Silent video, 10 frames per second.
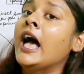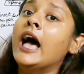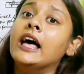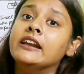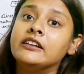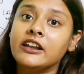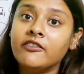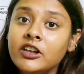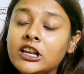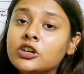and
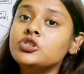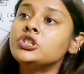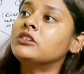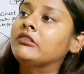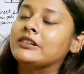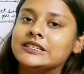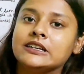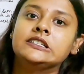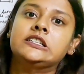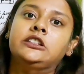revolution
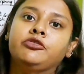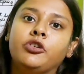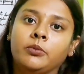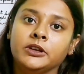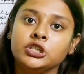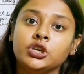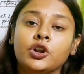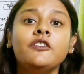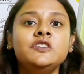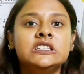results in the formation
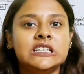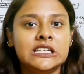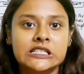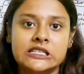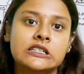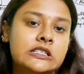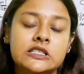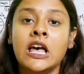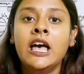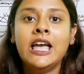of seasons.